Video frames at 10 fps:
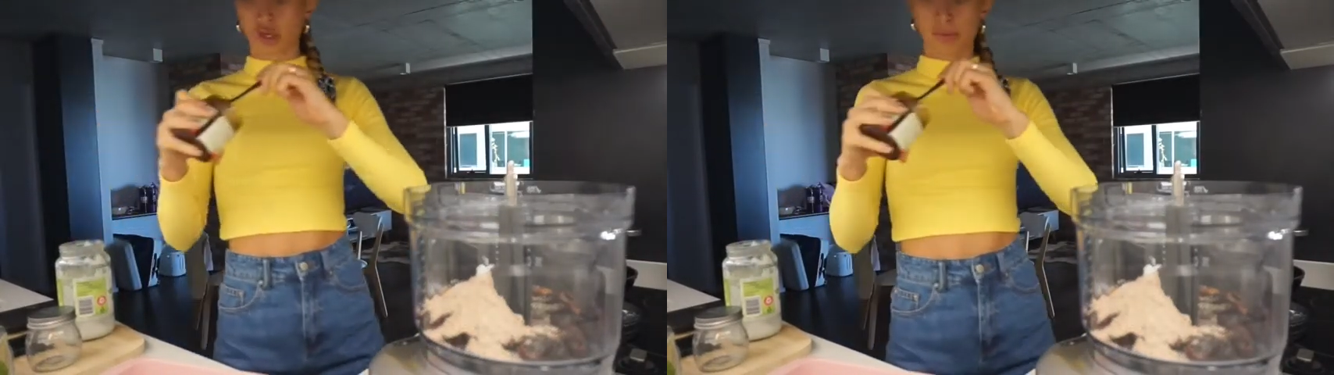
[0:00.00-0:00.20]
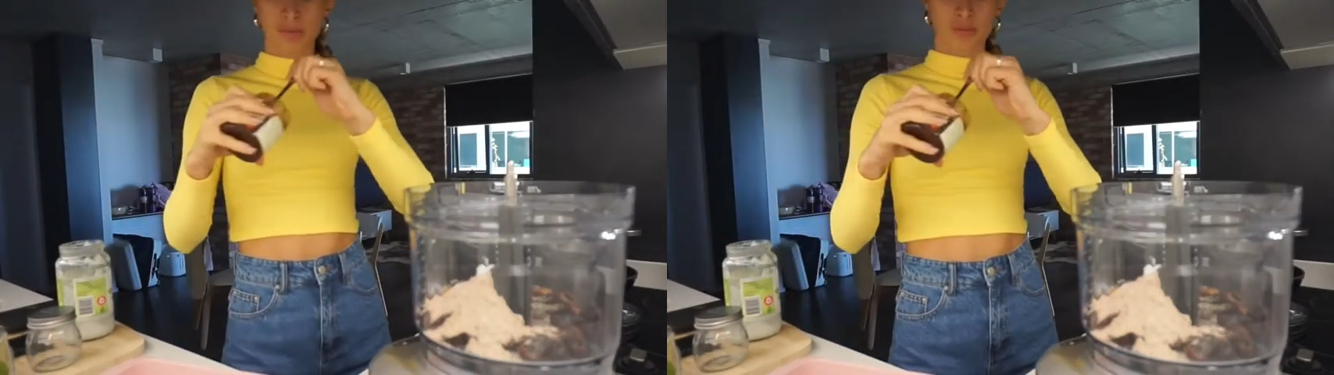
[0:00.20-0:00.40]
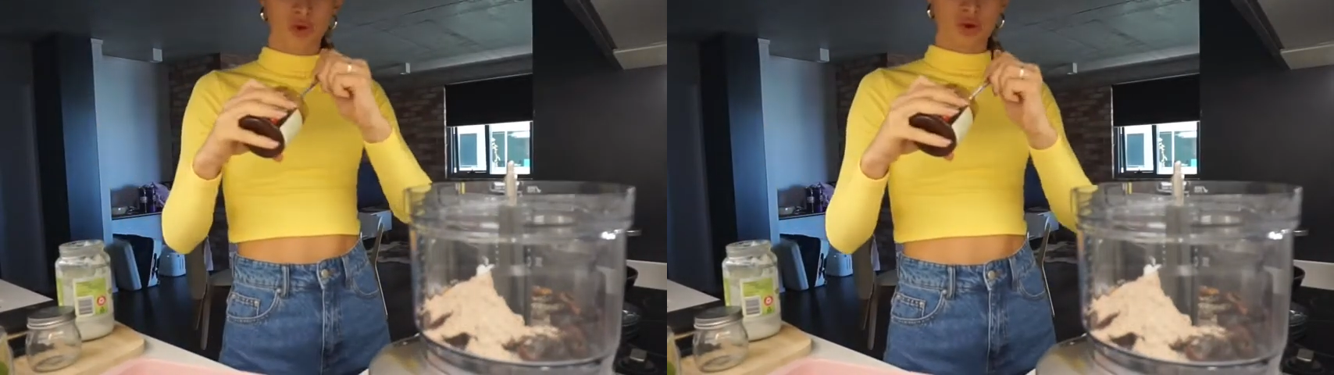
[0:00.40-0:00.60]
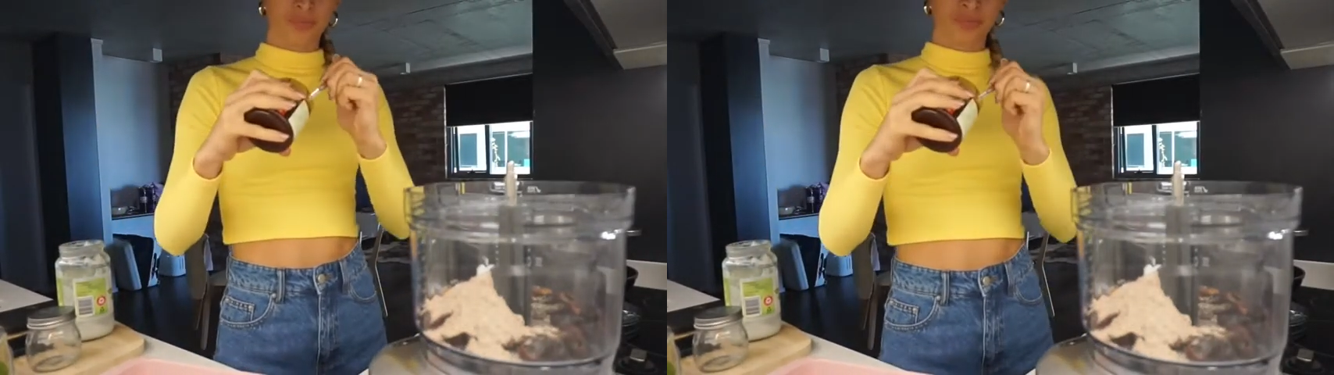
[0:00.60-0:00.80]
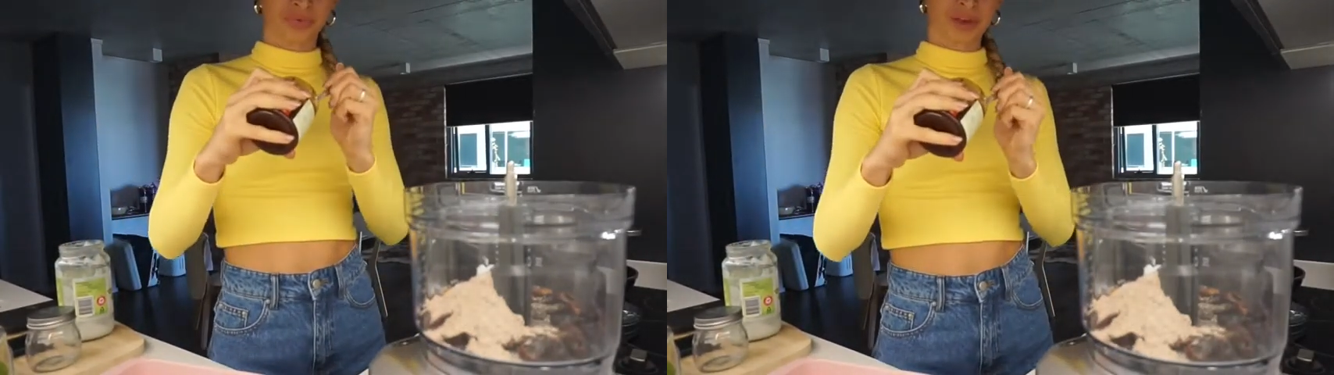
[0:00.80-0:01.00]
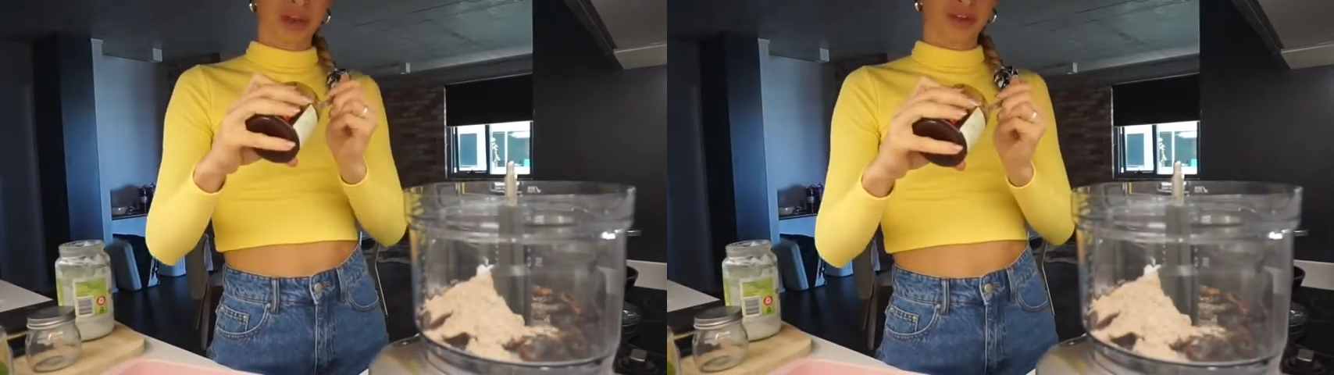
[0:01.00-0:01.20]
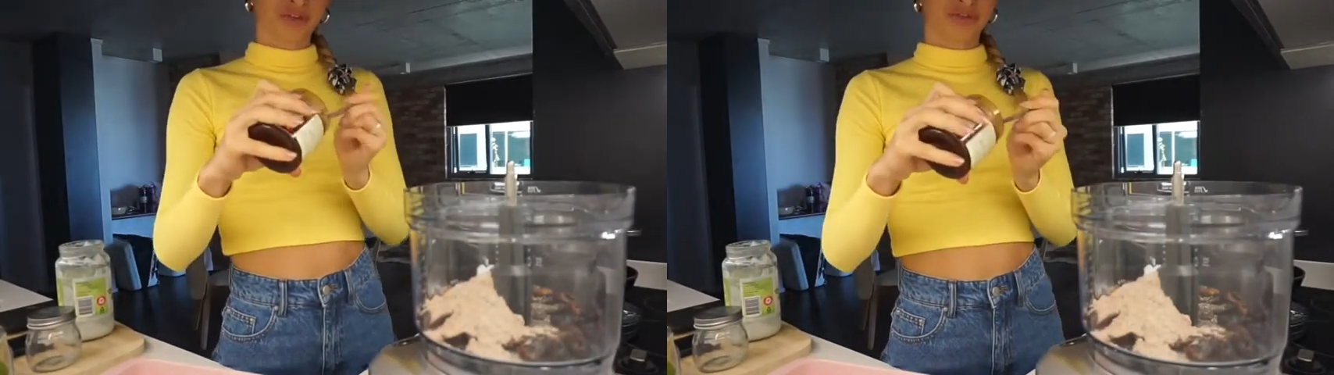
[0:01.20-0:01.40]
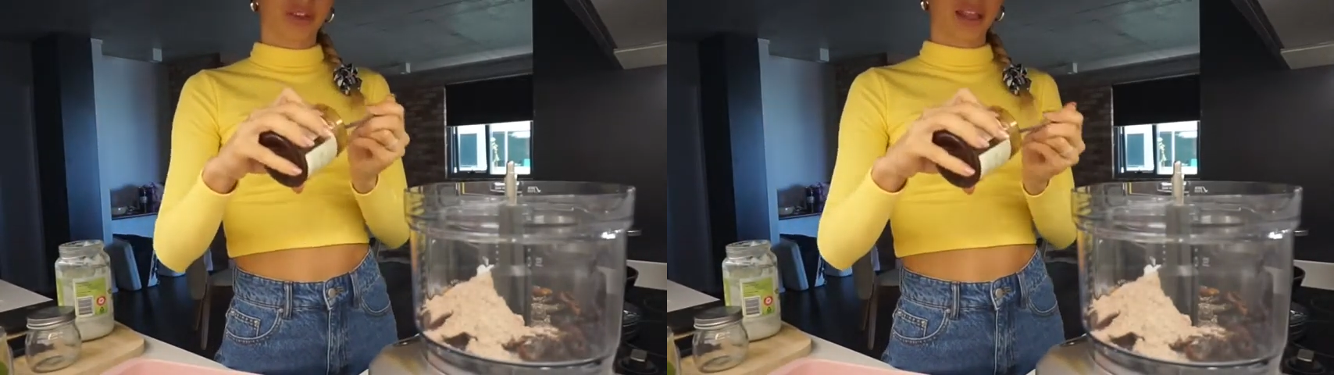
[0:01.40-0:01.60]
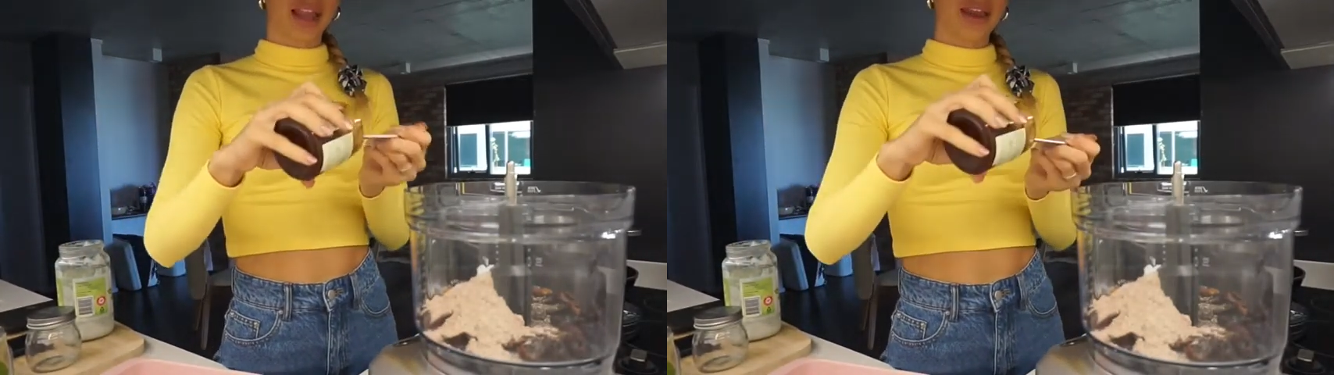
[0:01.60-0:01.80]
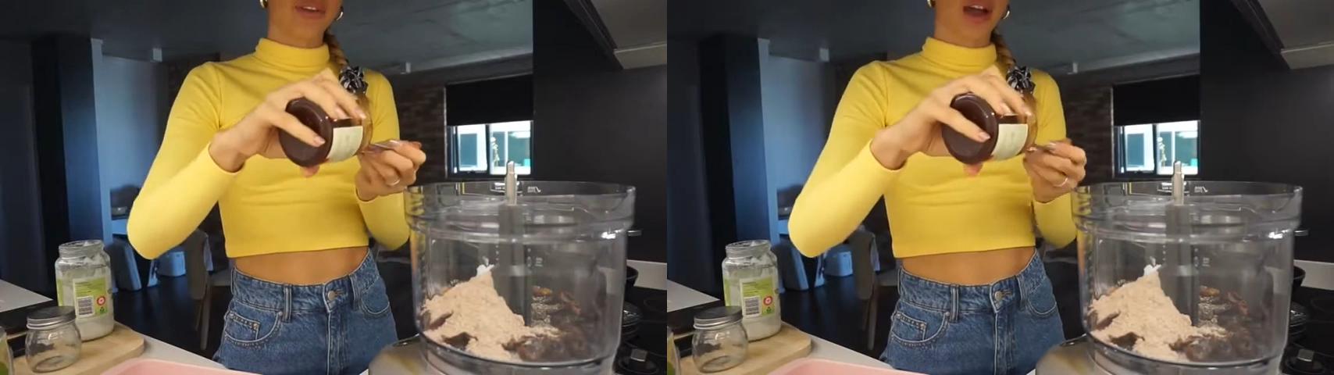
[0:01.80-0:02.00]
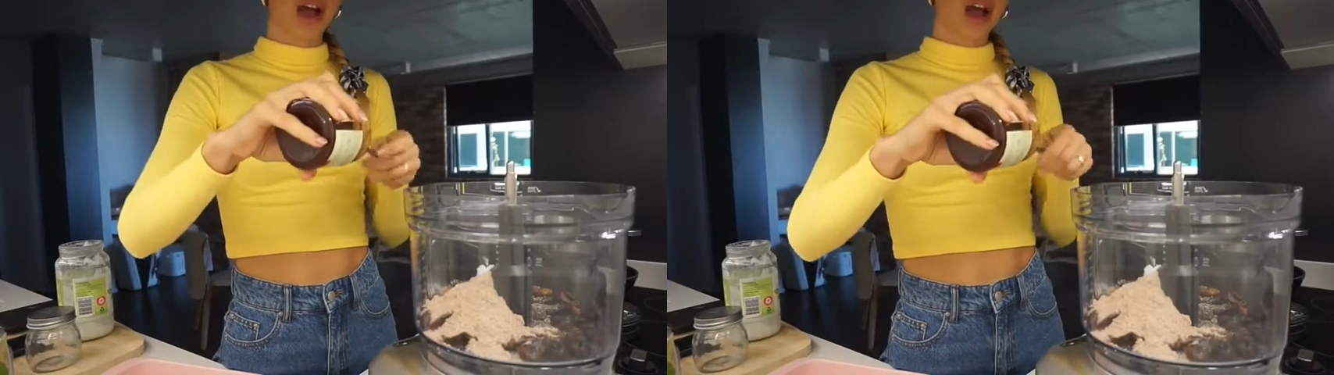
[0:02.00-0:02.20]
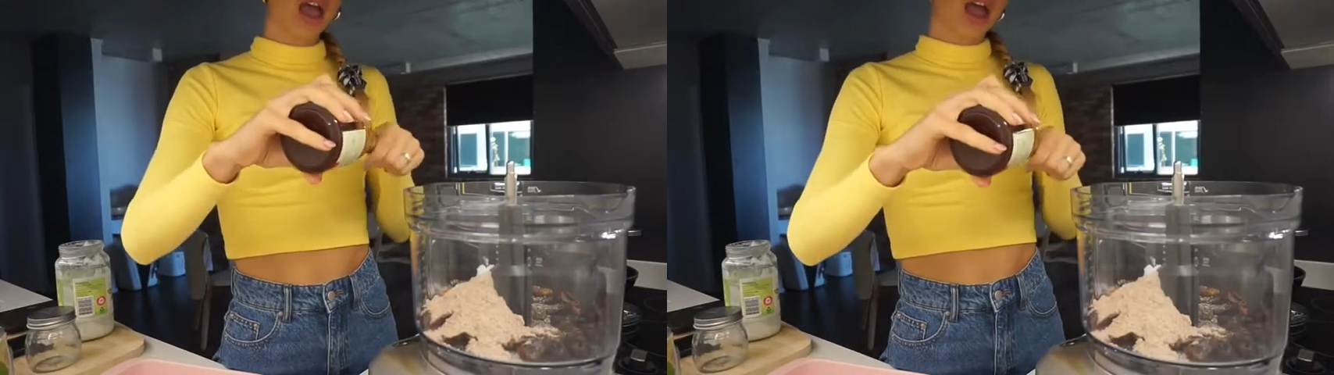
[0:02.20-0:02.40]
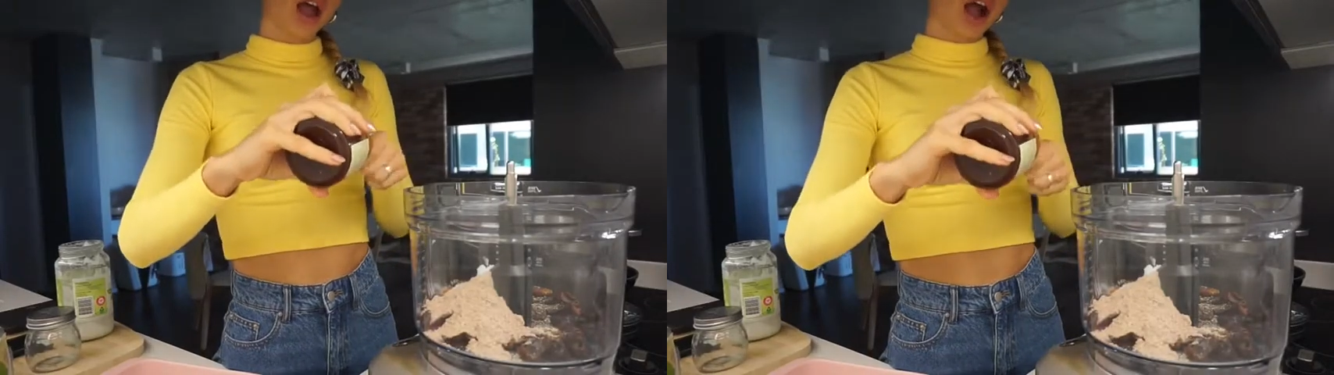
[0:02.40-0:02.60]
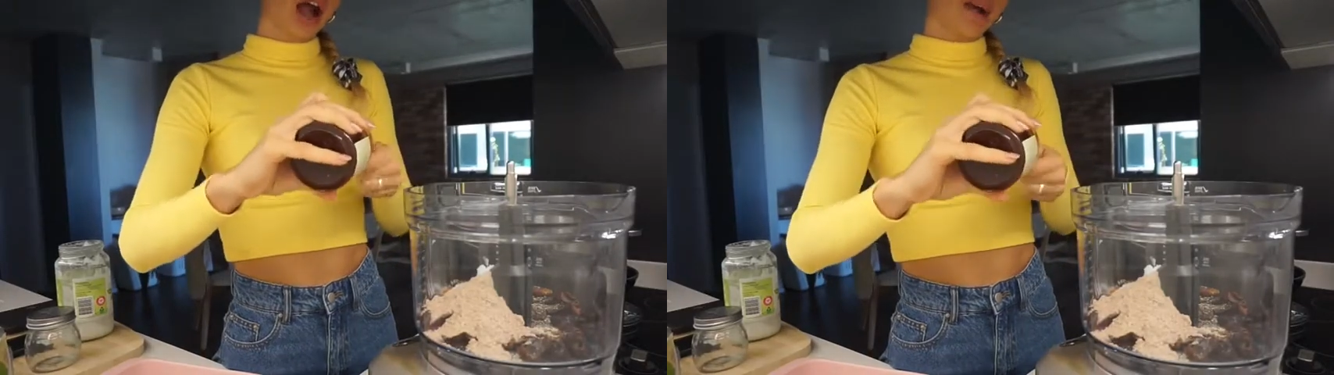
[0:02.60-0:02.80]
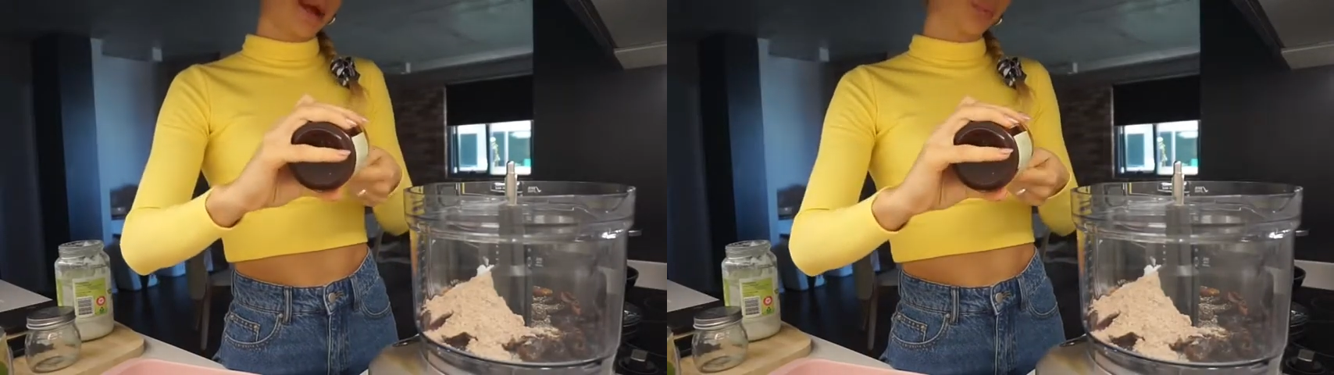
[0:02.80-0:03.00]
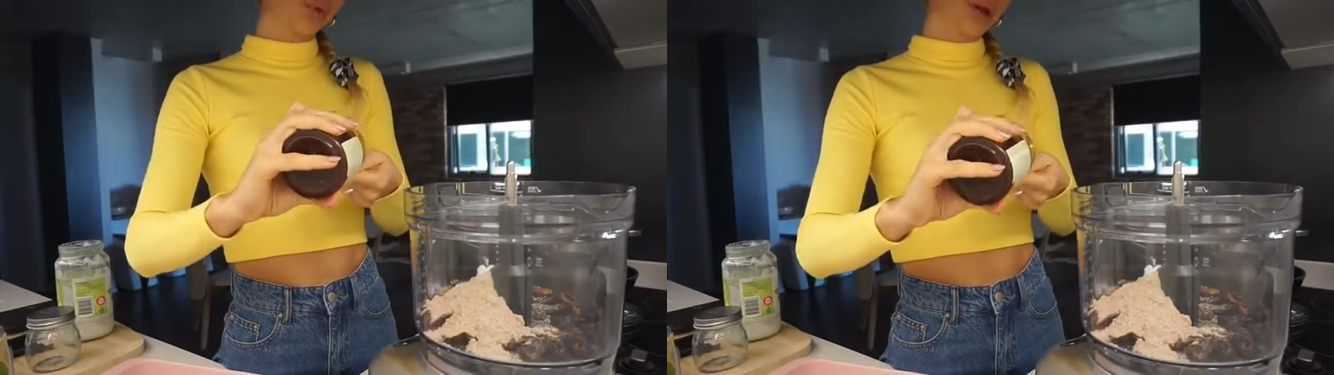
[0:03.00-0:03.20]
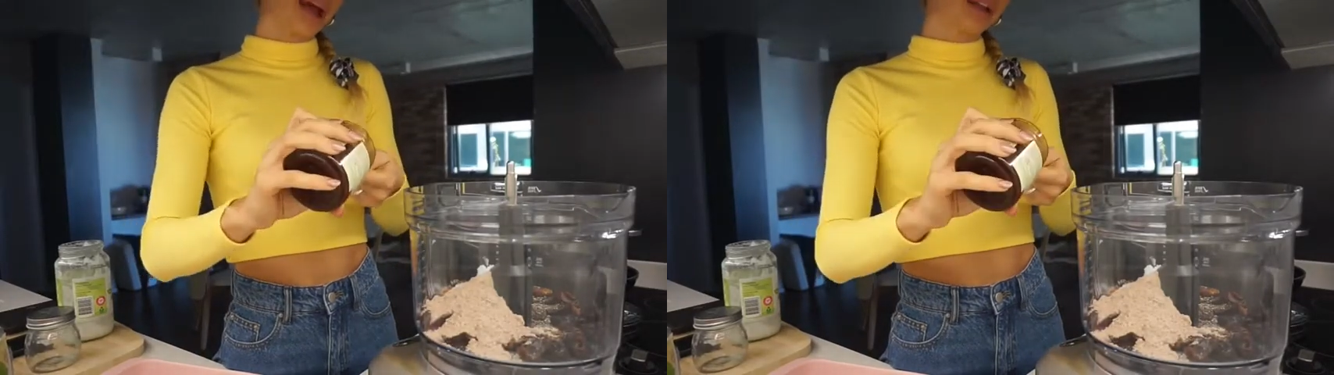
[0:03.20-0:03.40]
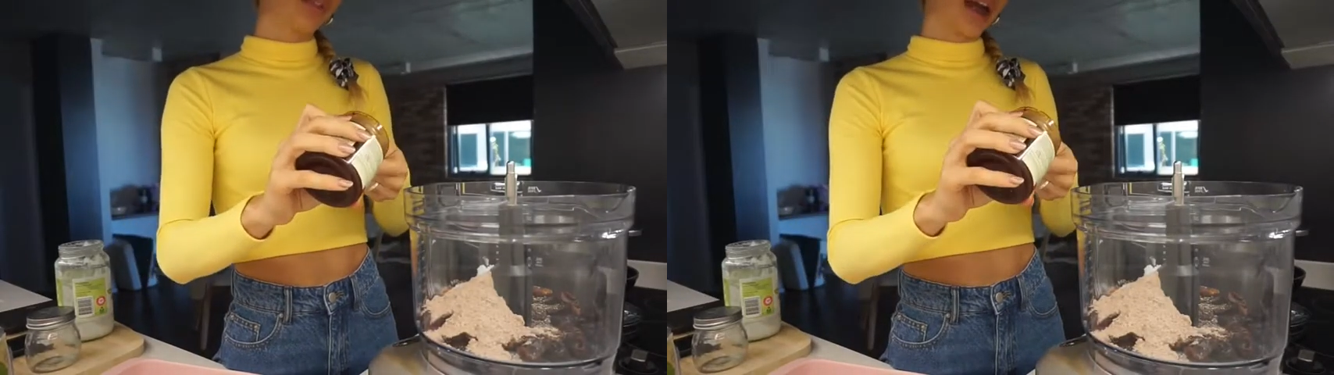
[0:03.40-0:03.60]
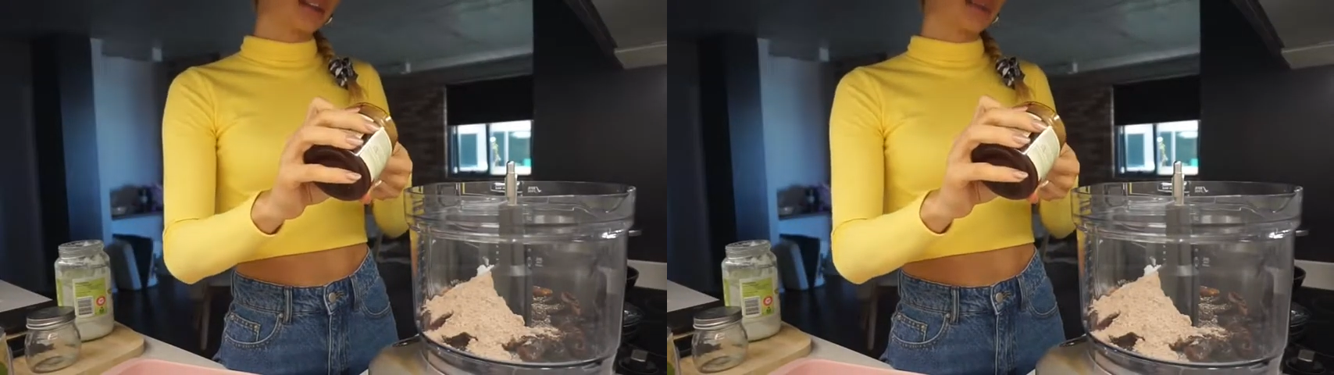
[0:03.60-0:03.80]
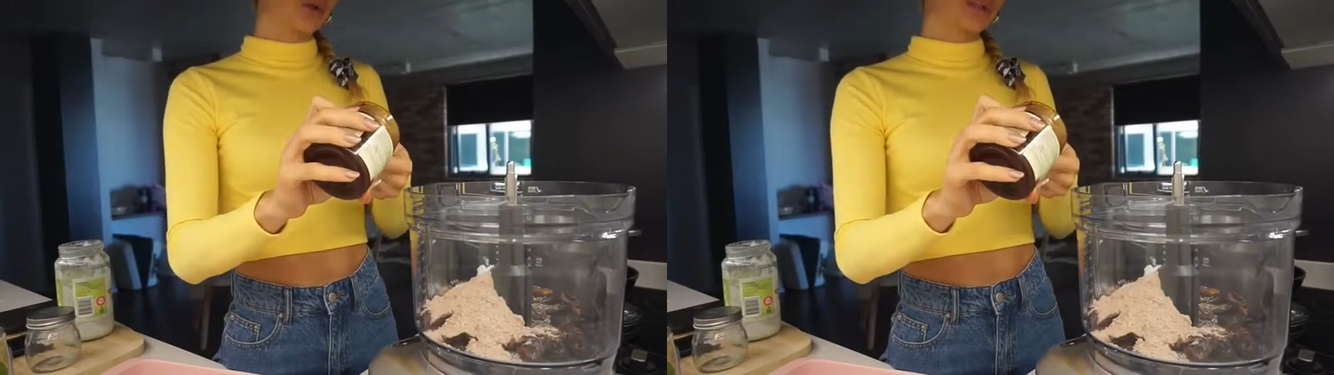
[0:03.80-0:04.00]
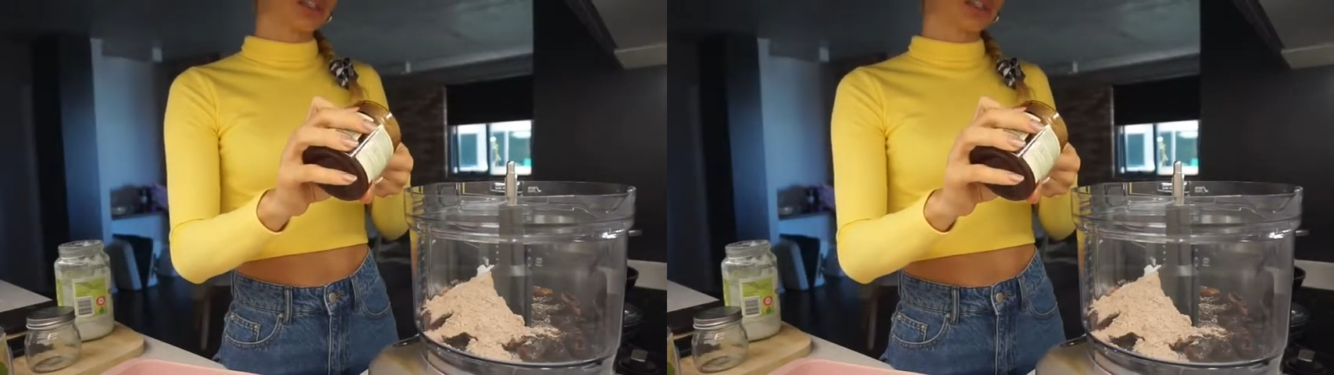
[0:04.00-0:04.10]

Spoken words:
No face is visible, so there are no lips to read.